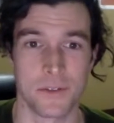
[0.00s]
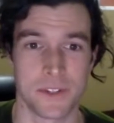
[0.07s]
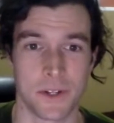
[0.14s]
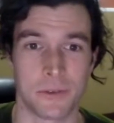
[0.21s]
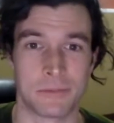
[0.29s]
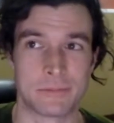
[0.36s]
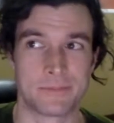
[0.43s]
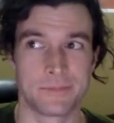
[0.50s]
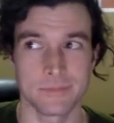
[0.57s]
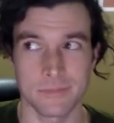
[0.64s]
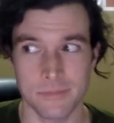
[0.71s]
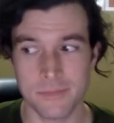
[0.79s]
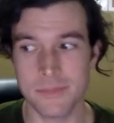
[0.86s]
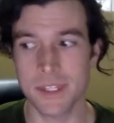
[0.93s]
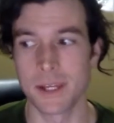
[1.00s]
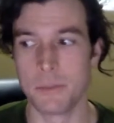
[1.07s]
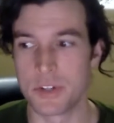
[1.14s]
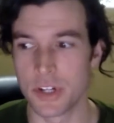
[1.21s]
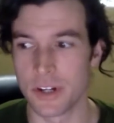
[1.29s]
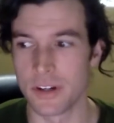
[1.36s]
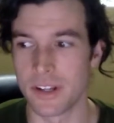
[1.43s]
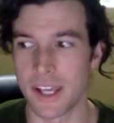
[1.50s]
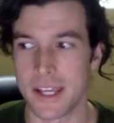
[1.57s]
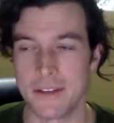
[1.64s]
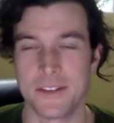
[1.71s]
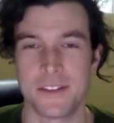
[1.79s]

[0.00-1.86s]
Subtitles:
so I'm sure I'll get